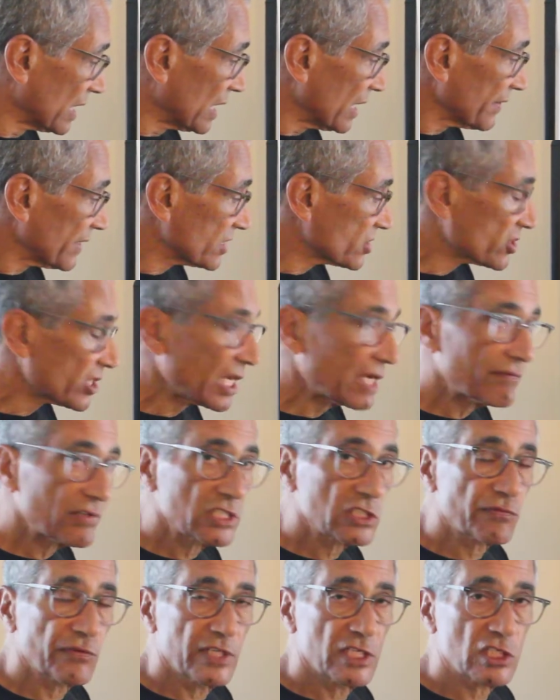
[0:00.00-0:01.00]
The
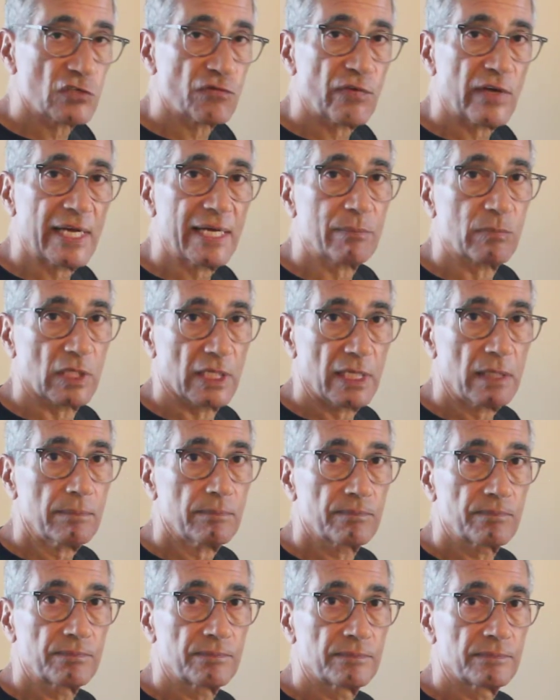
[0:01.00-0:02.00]
savings for this family
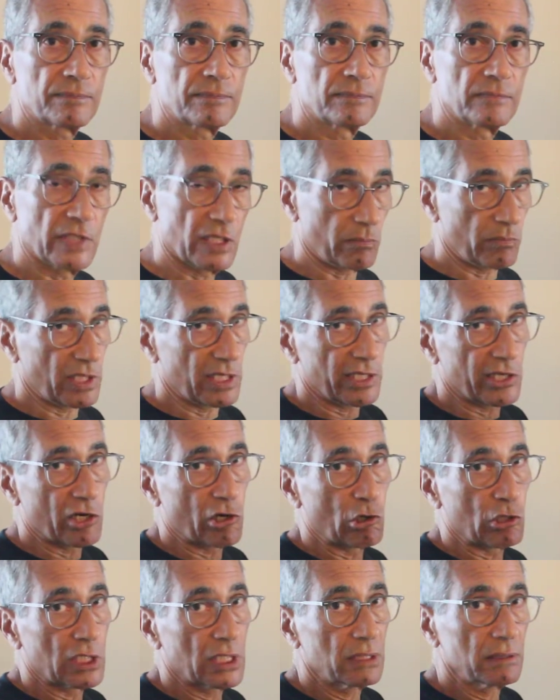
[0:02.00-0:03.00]
in
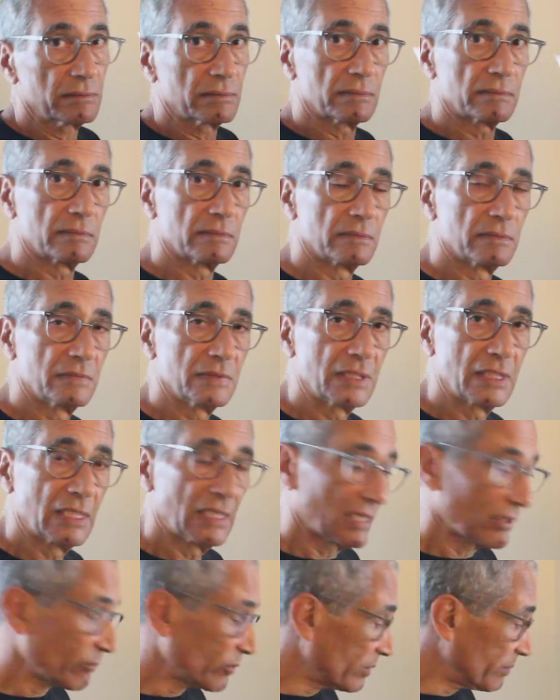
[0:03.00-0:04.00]
Mineola
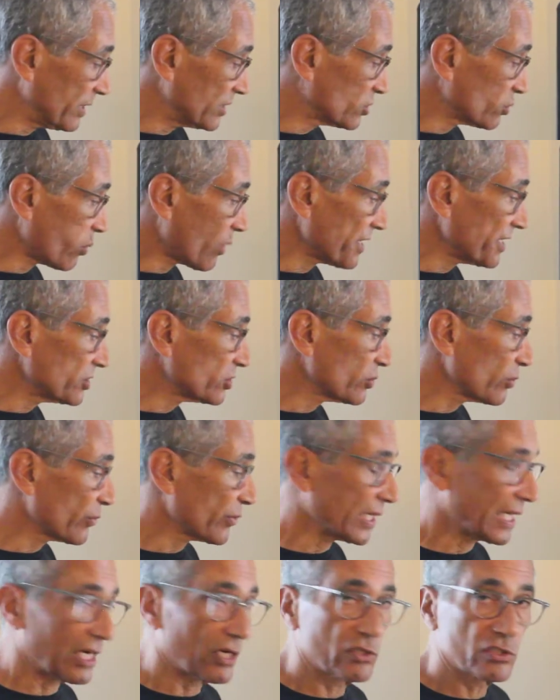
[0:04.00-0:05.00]
would be
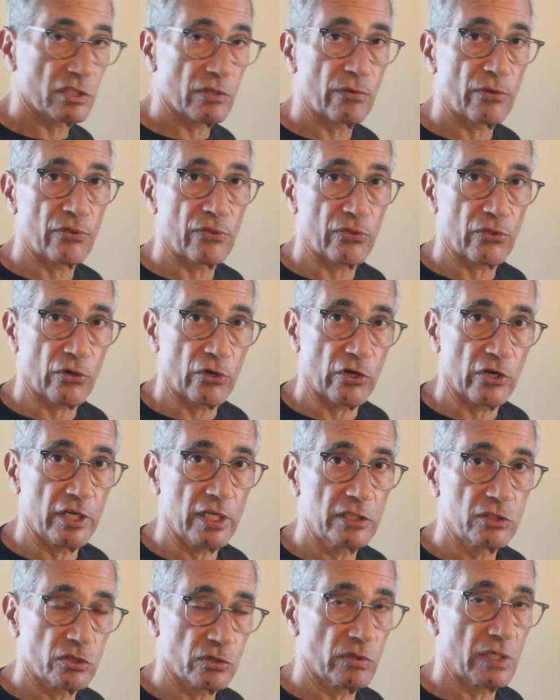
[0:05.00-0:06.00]

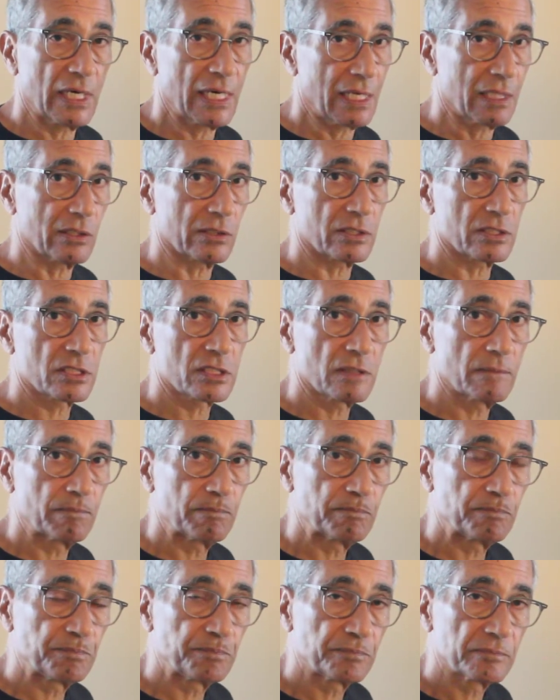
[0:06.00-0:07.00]
$22,032.
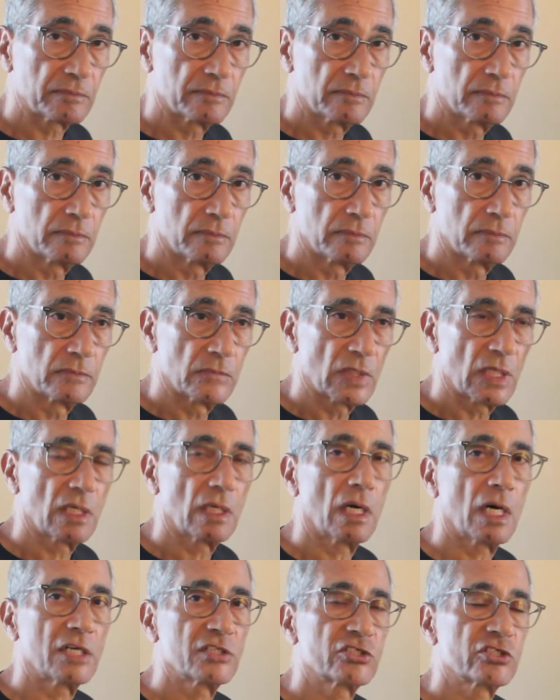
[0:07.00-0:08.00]

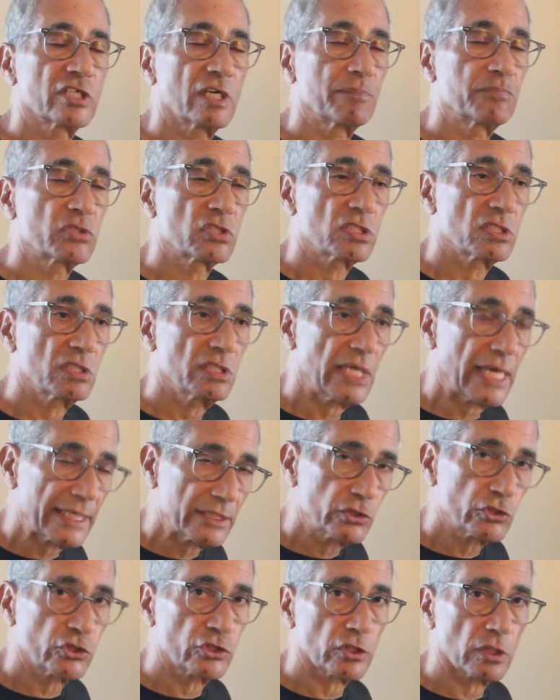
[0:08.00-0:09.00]
A
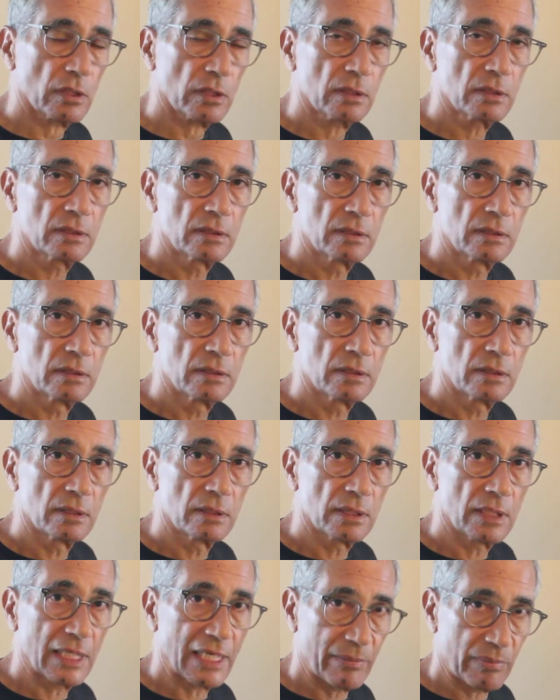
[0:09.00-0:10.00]
substantial,
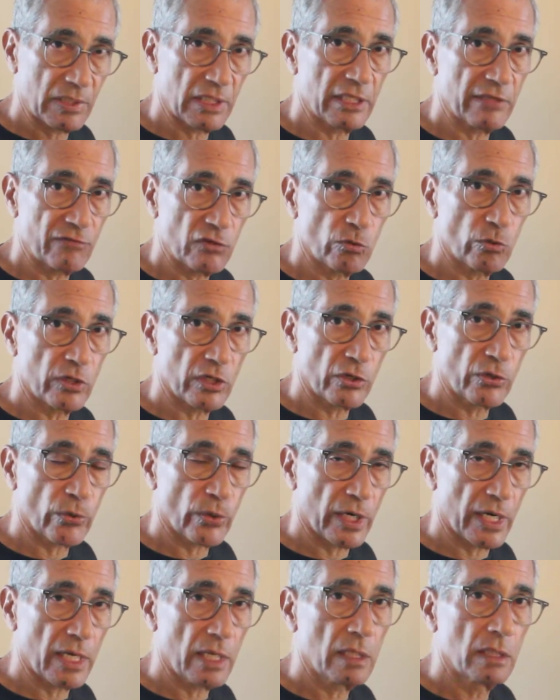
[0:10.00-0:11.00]
I believe you would
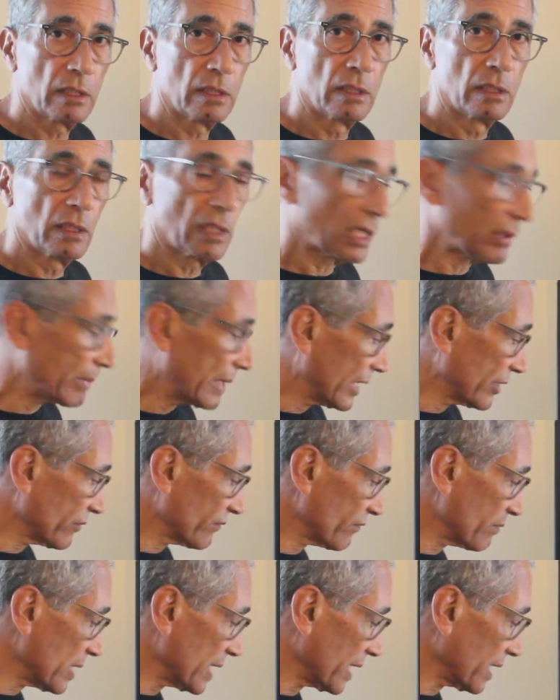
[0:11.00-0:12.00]
agree, amount
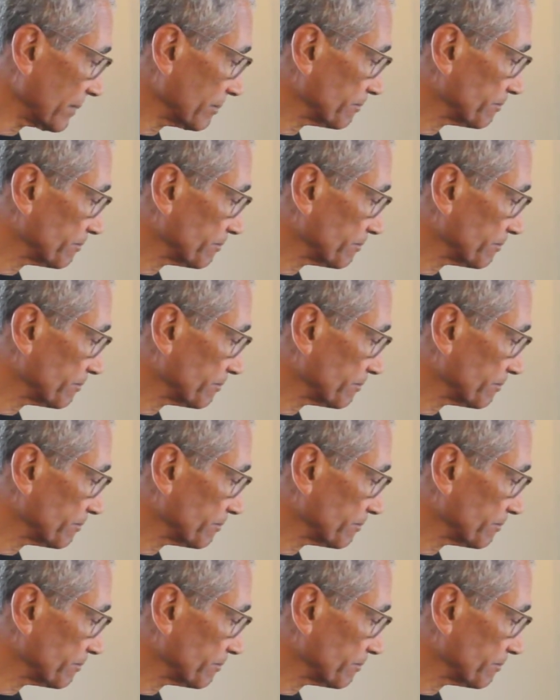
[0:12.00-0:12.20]
of money.